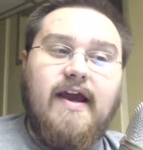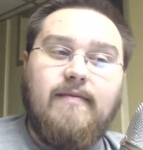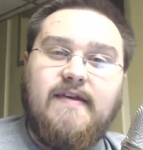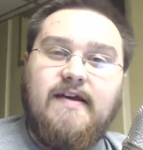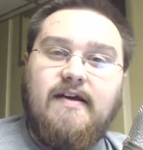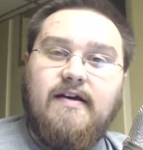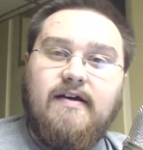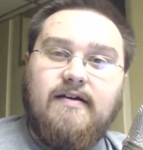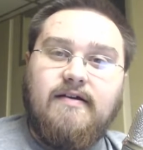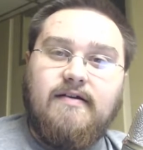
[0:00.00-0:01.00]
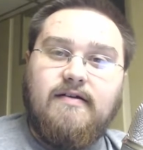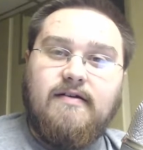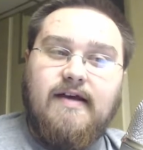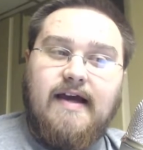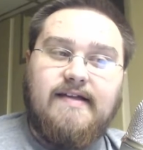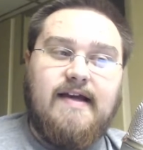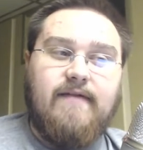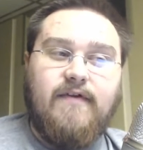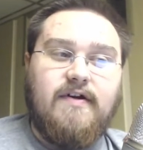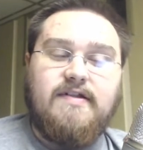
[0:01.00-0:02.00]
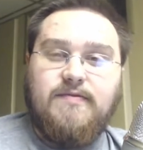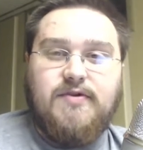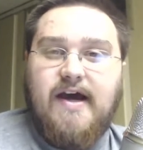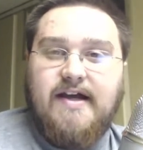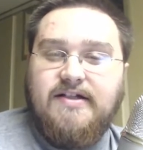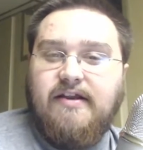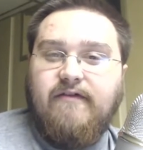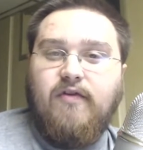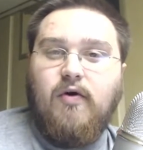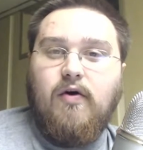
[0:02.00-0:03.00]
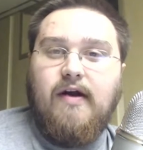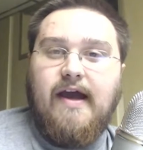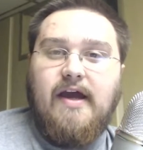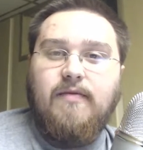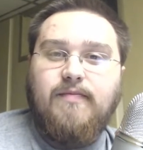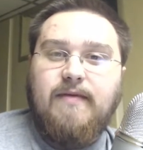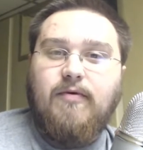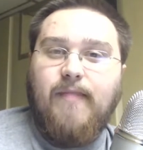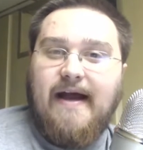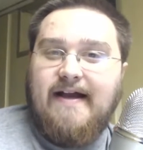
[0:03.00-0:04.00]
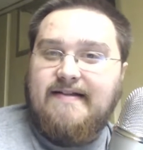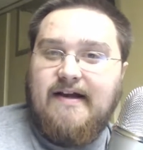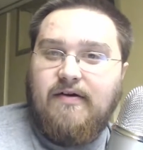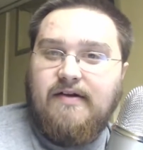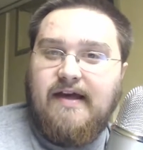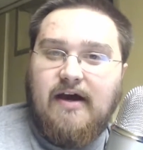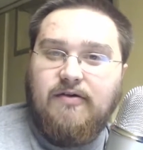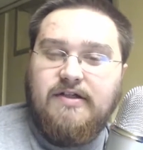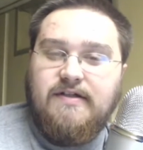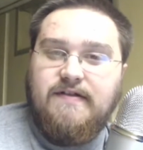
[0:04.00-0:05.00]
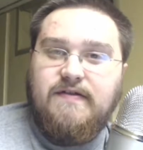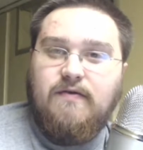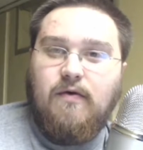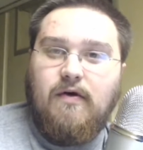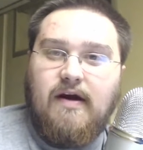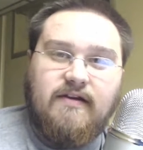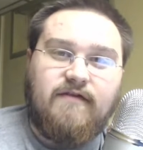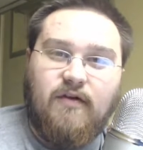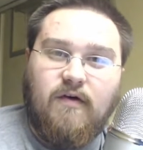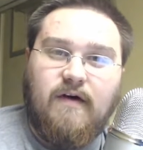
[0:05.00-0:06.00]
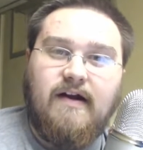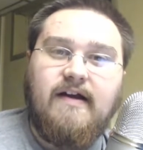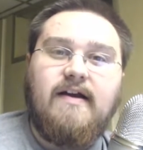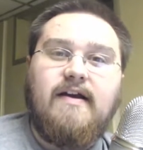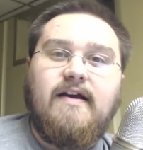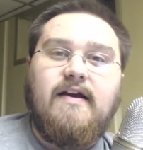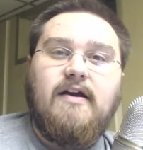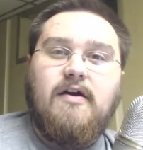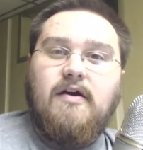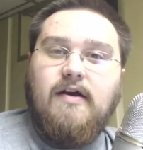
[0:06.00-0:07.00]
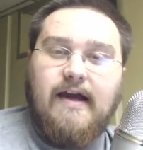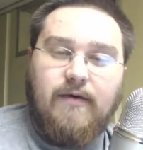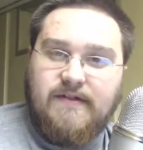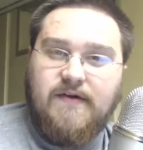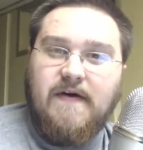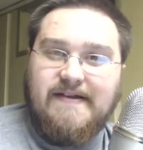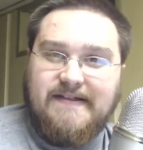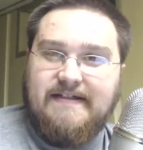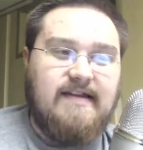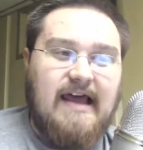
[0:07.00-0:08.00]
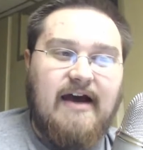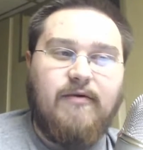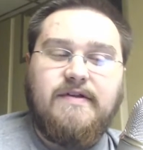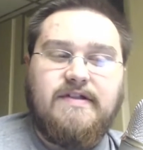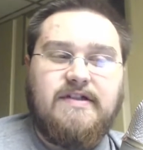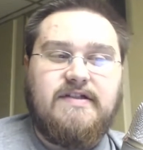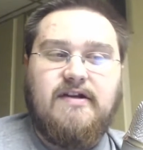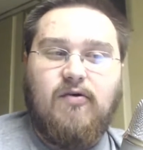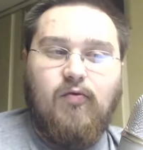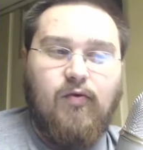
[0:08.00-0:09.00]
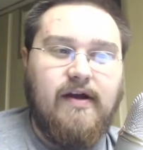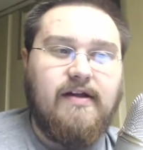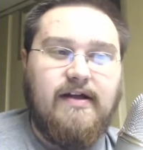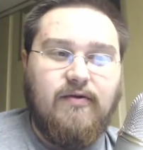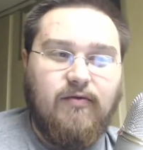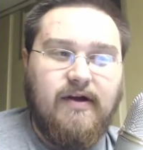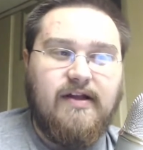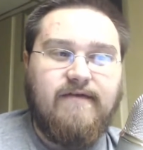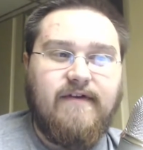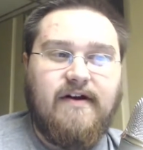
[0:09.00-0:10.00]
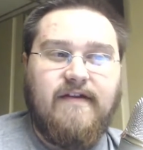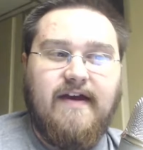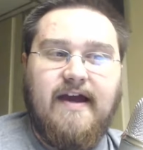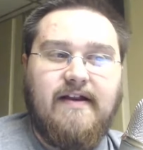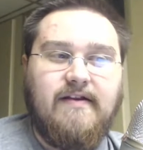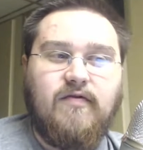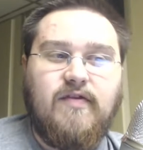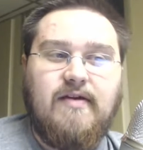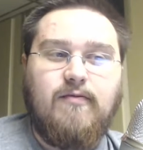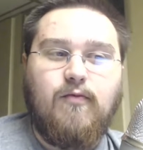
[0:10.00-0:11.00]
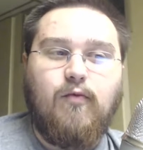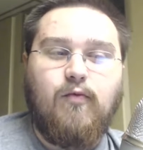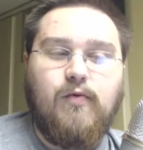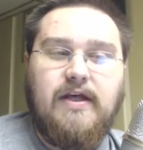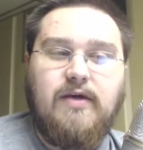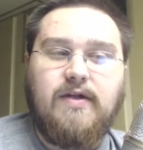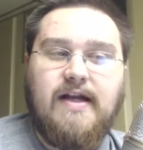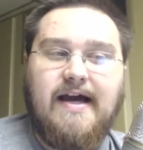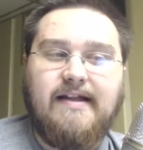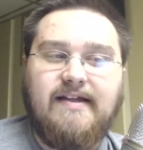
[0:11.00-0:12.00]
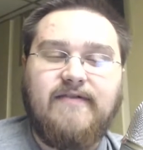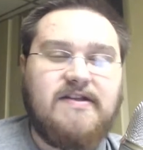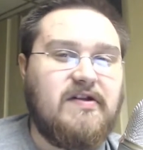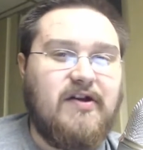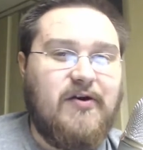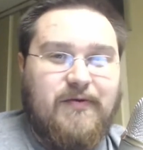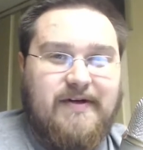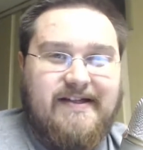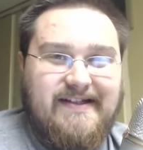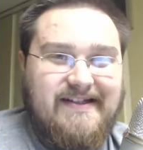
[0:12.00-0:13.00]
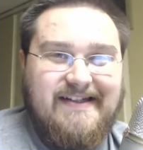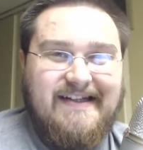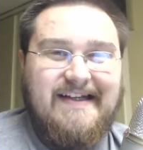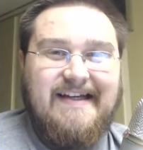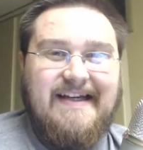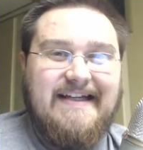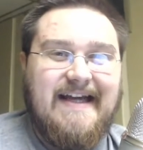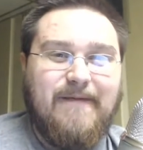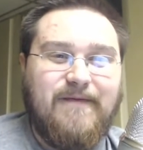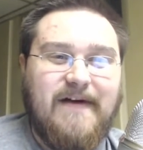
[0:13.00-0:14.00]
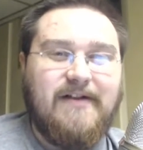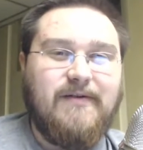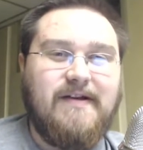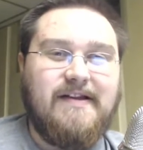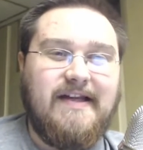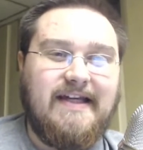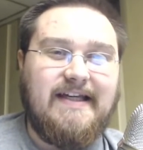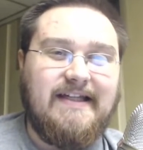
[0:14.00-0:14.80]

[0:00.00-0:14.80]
empty, except for some trash on the floor and people passed out in couches or on the floor. It was crazy. That was just a really, really funny thing. And he would not leave us alone. He kept following...